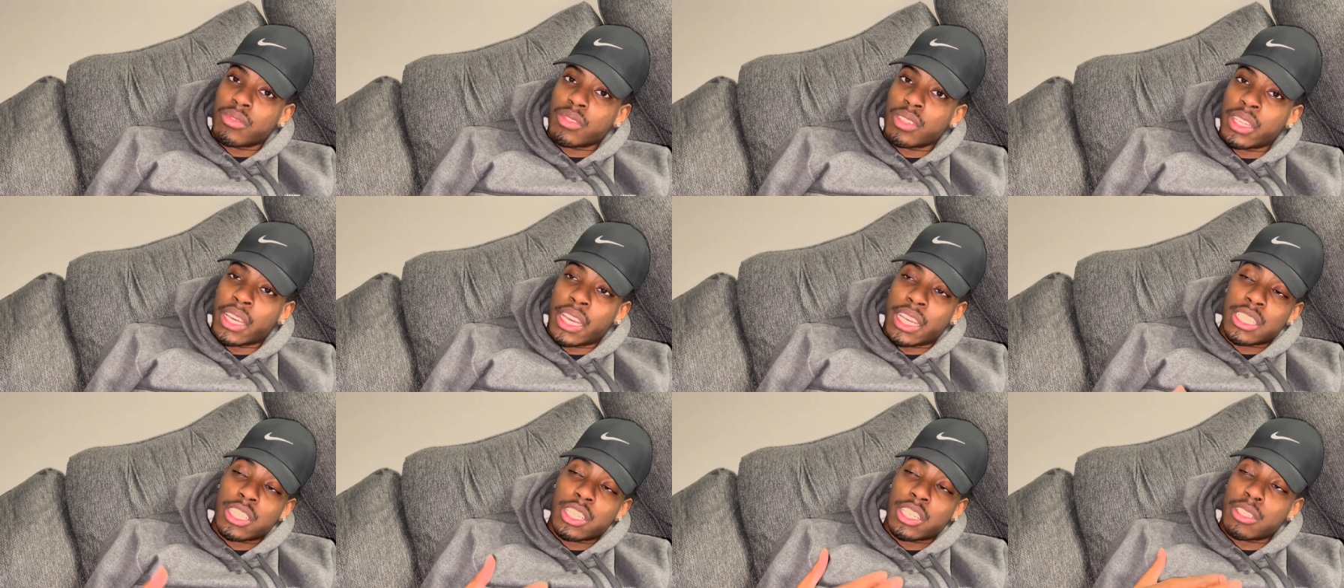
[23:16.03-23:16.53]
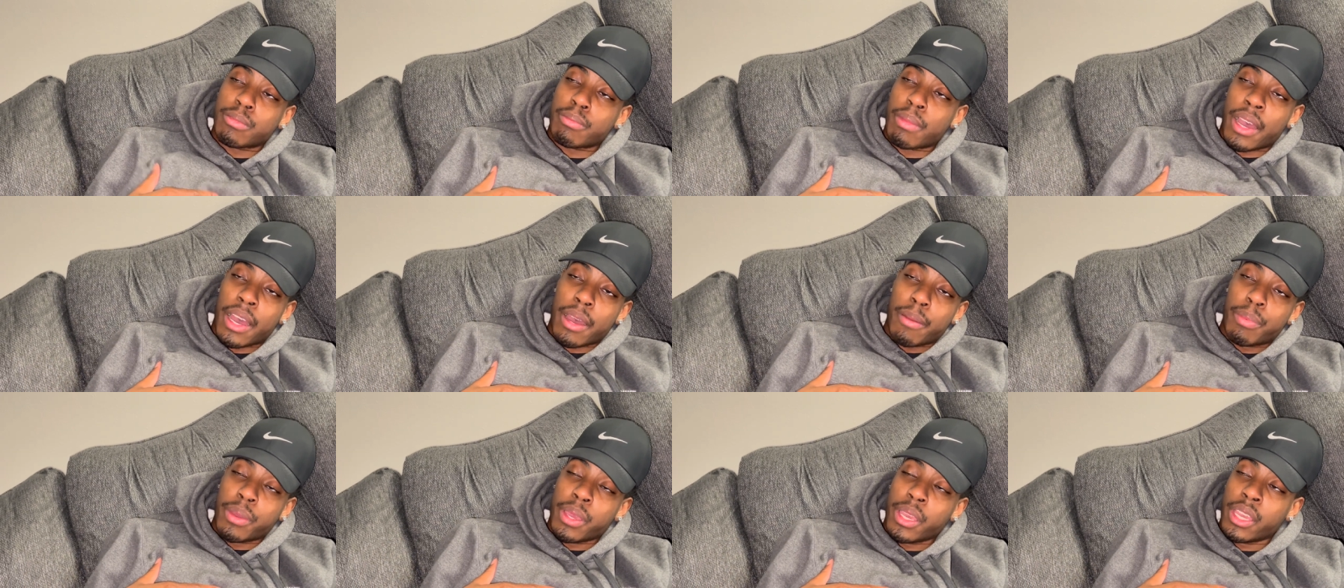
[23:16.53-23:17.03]
That's just
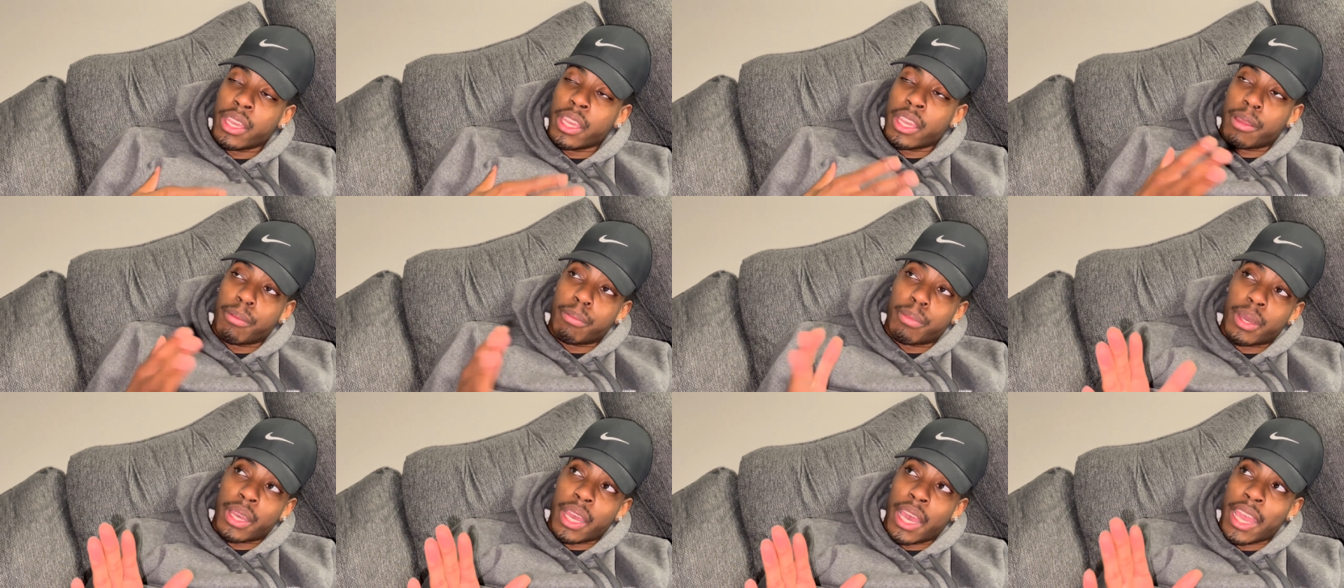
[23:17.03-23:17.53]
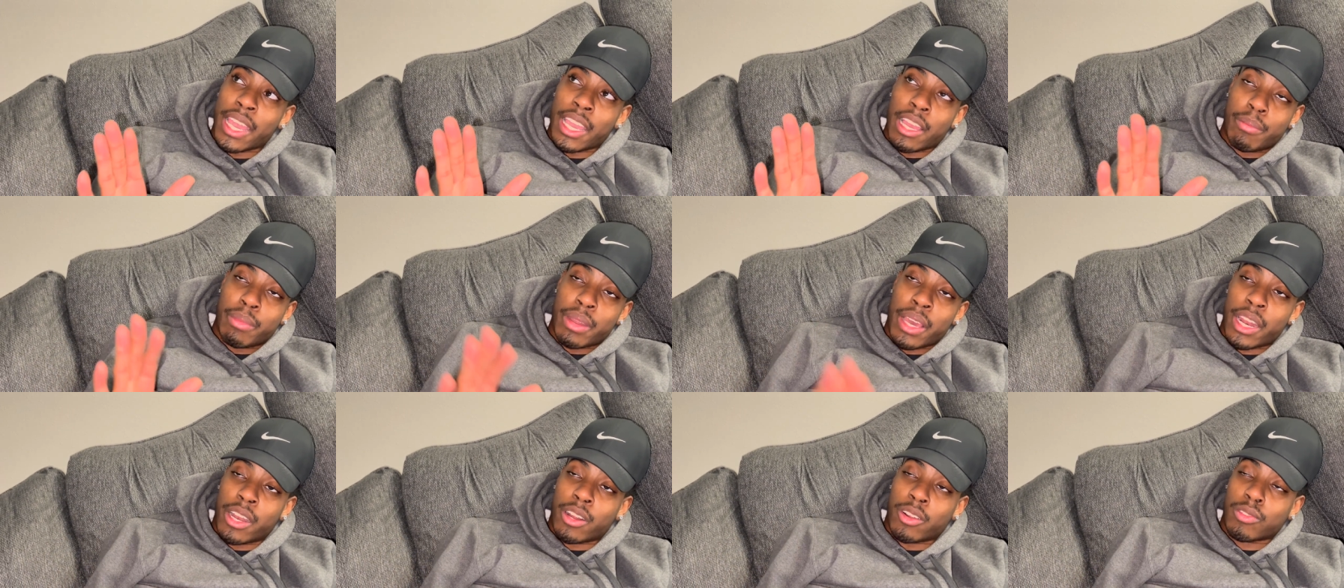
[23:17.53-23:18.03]
my opinion. But hey, I'm
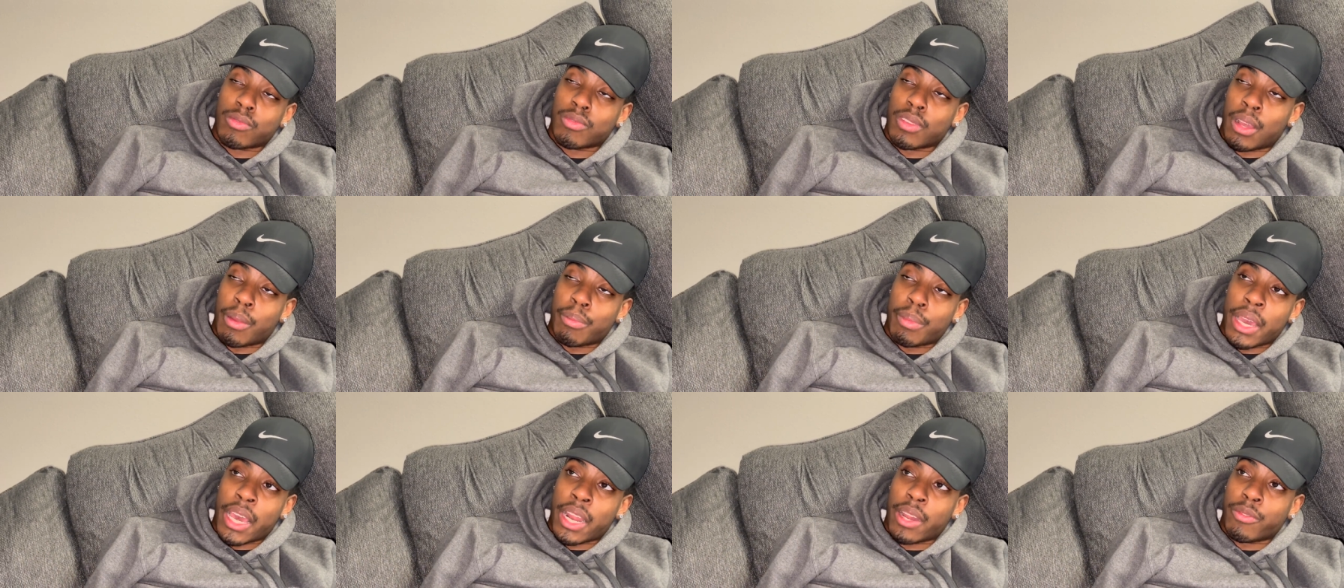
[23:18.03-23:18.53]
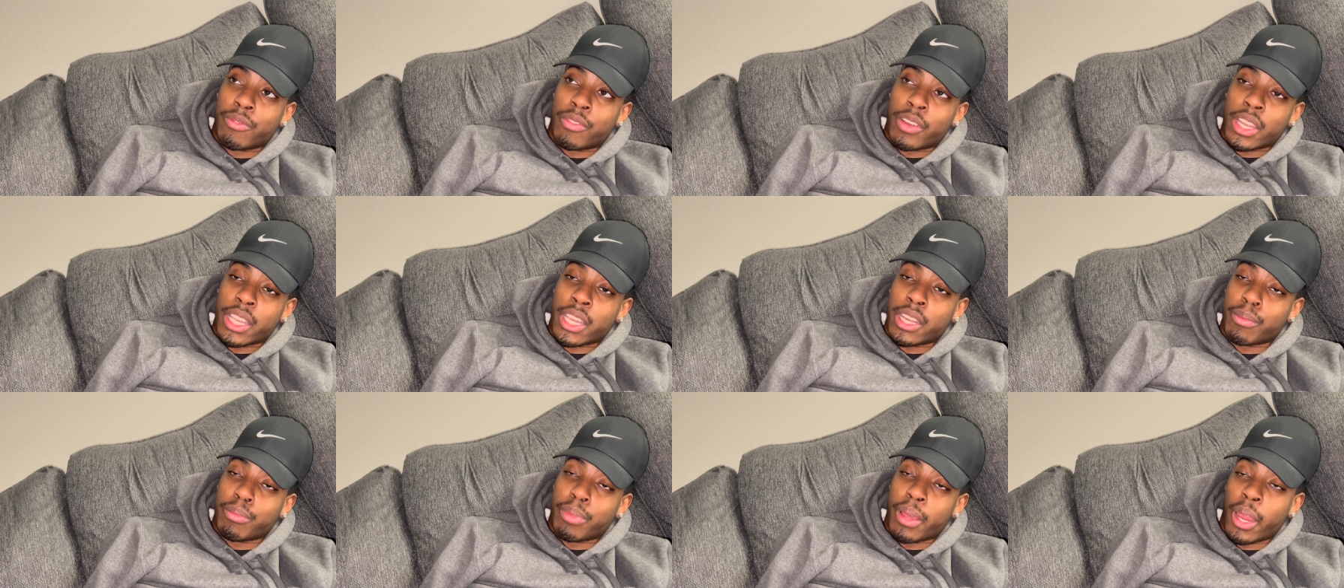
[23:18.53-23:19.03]
not a I'm not a
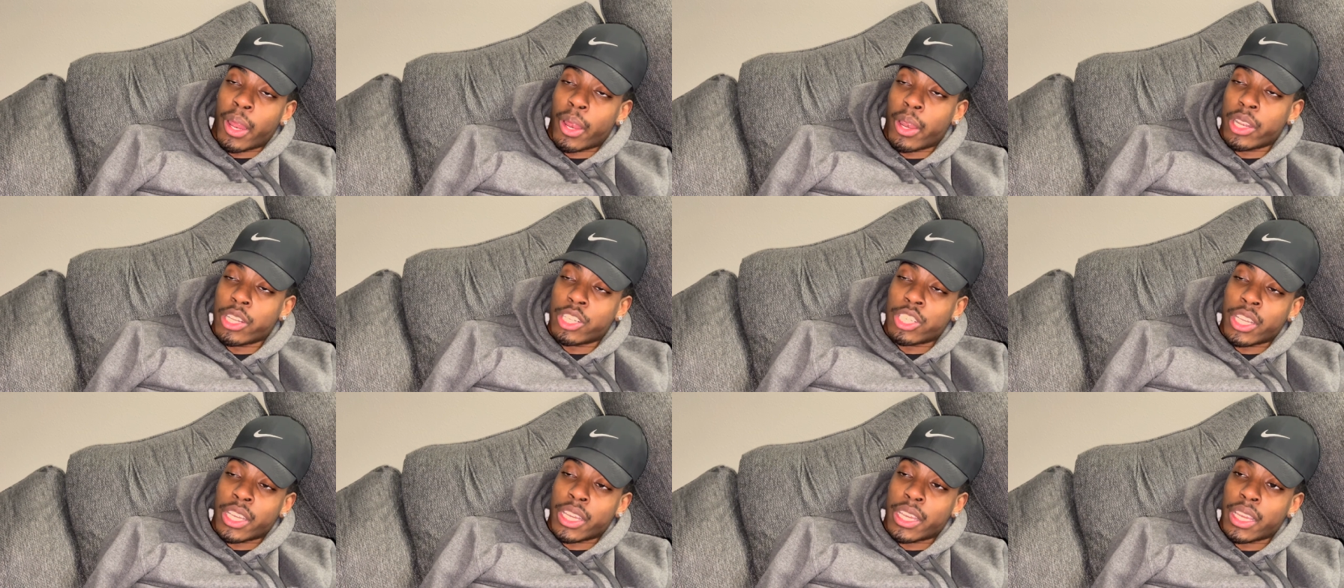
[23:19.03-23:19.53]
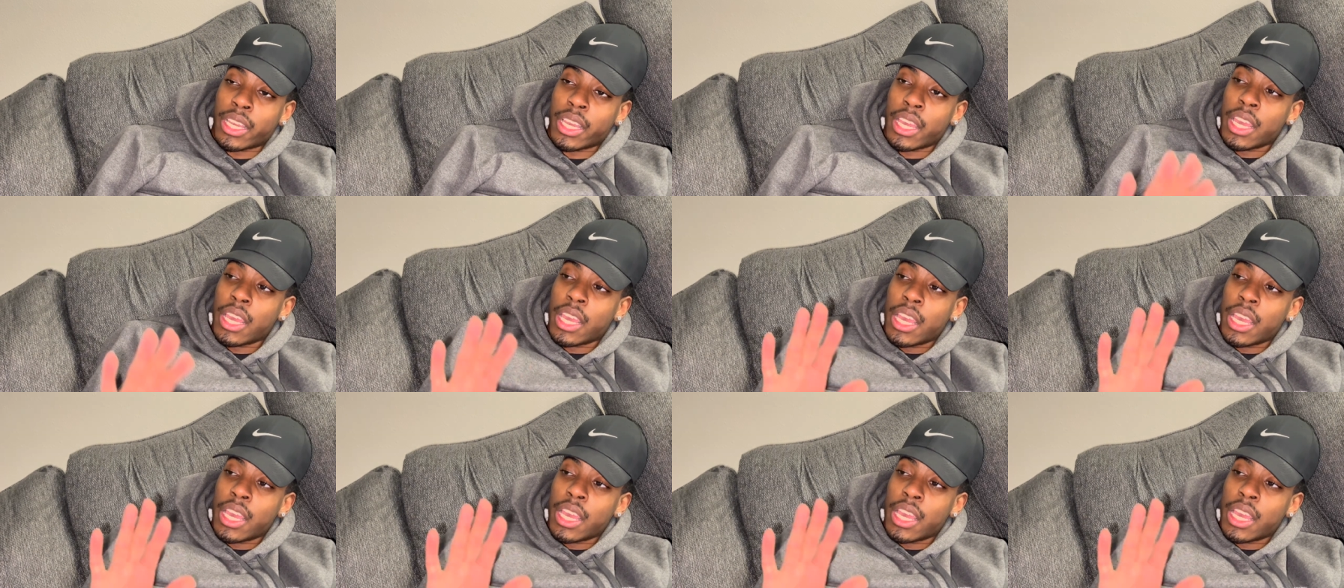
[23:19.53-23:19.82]
fucking parent yet.